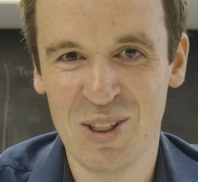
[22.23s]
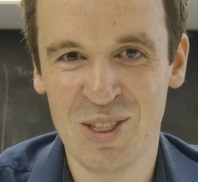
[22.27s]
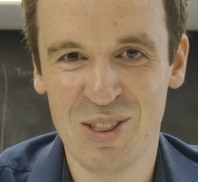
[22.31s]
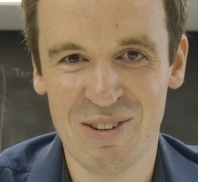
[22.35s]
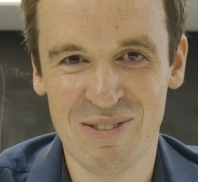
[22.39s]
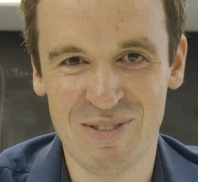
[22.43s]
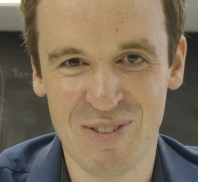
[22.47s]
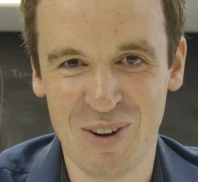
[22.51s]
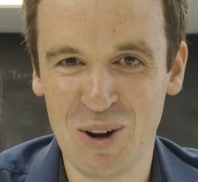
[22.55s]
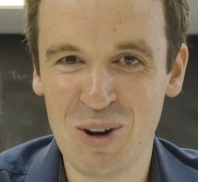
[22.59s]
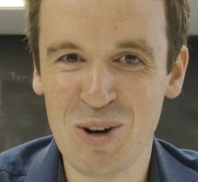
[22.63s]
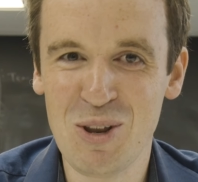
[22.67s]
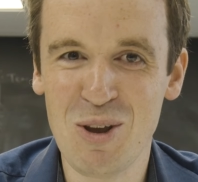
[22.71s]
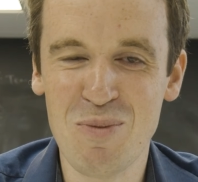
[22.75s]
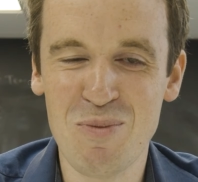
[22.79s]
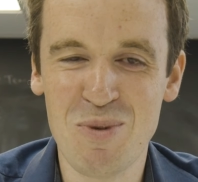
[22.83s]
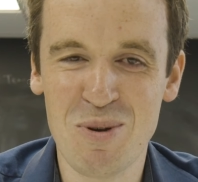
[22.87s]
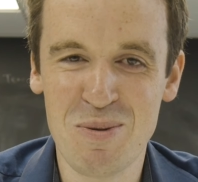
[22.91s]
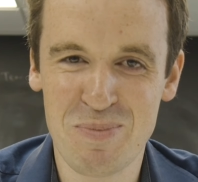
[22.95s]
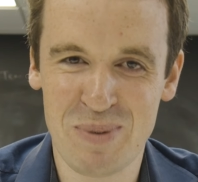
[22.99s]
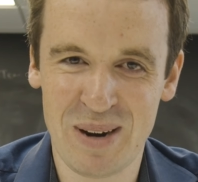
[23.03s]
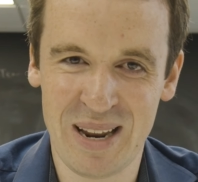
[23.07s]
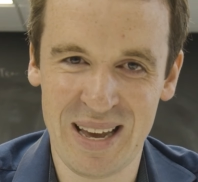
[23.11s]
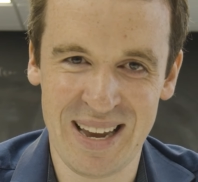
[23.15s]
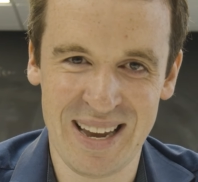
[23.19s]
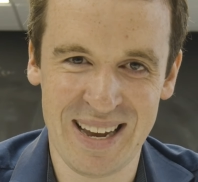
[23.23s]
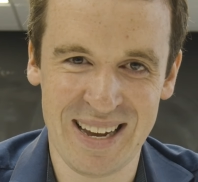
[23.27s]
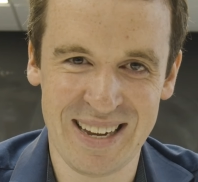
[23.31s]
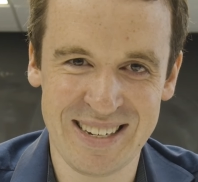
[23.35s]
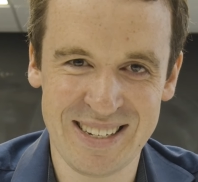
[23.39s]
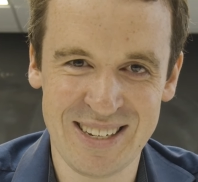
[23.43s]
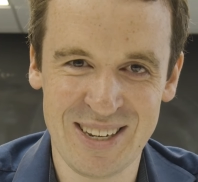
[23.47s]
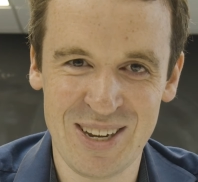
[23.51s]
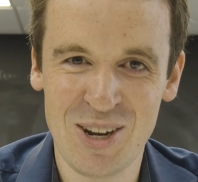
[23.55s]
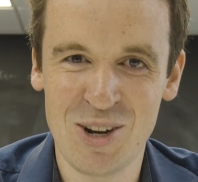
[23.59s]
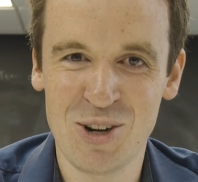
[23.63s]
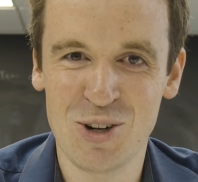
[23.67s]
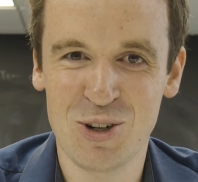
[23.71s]
the volume we play at
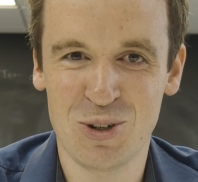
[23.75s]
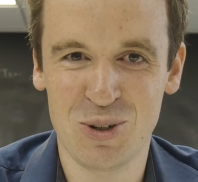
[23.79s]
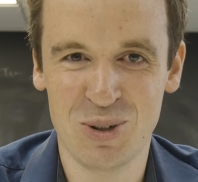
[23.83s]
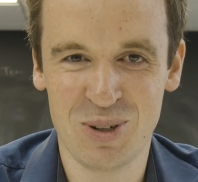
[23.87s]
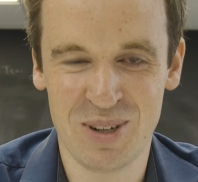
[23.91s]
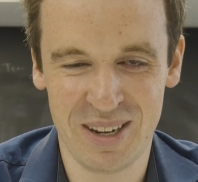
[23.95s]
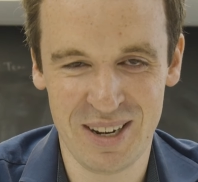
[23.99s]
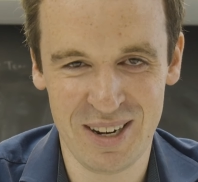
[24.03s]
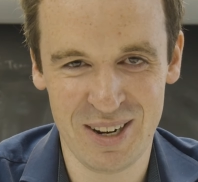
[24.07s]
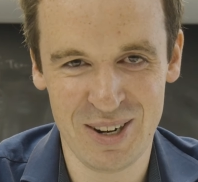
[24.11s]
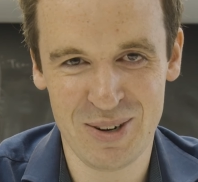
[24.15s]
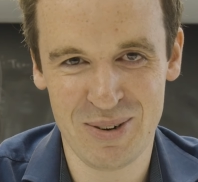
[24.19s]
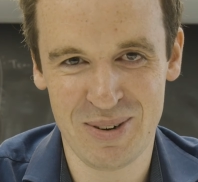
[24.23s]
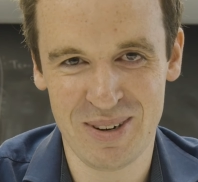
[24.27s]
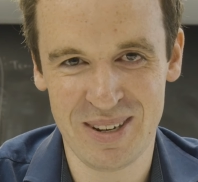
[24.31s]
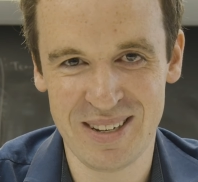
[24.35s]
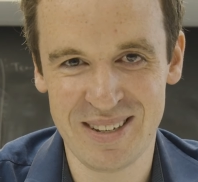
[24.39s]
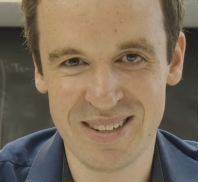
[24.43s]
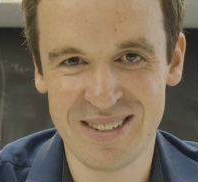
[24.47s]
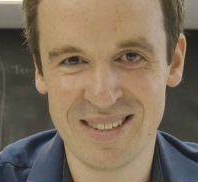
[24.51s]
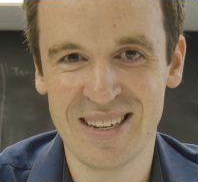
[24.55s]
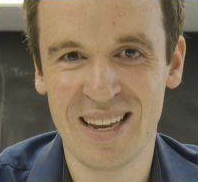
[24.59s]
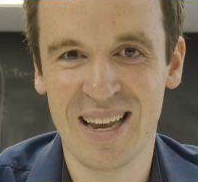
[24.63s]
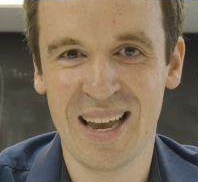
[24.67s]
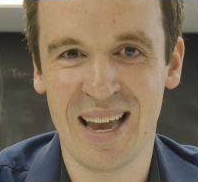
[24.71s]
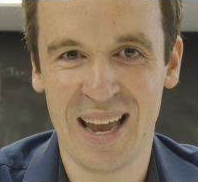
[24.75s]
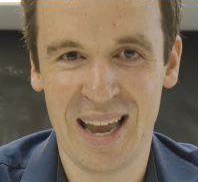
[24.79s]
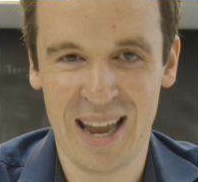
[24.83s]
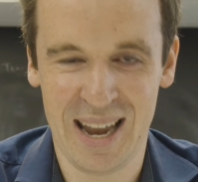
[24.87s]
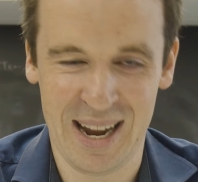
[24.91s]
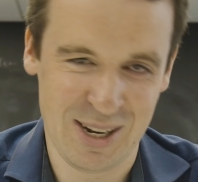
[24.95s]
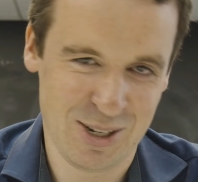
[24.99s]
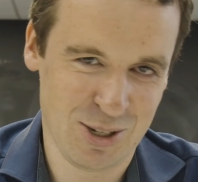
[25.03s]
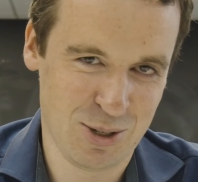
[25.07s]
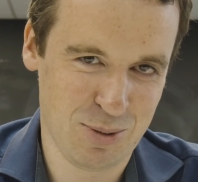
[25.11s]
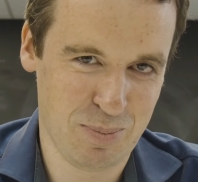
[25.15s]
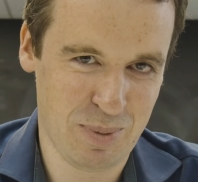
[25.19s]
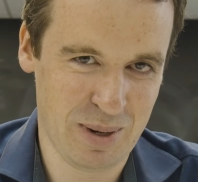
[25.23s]
should increase
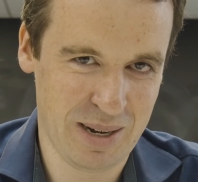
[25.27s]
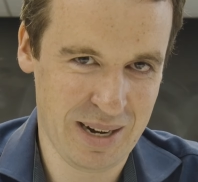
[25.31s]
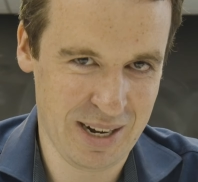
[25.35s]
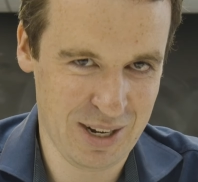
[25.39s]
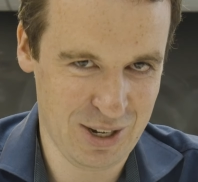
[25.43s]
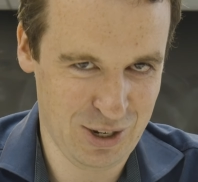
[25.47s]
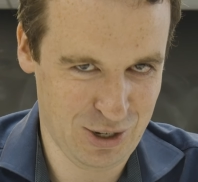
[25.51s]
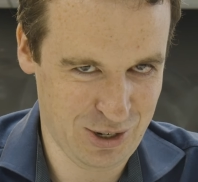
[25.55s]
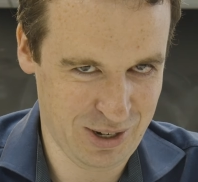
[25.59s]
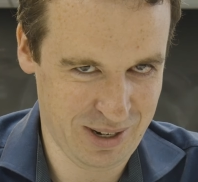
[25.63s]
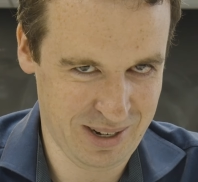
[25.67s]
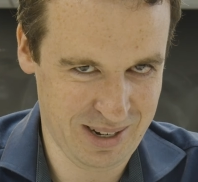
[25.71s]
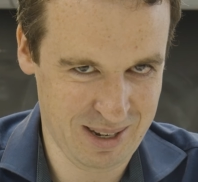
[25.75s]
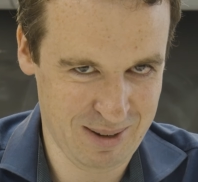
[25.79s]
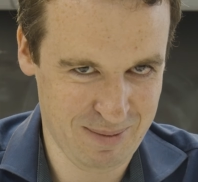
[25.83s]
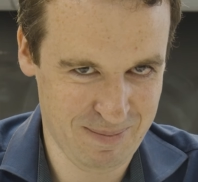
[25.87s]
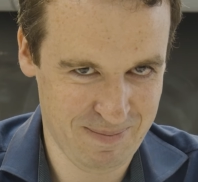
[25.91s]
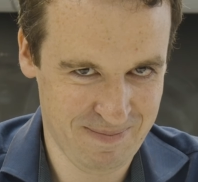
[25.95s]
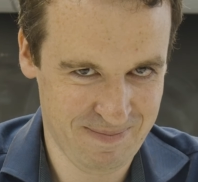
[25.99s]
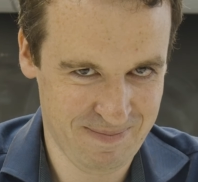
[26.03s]
exponentially.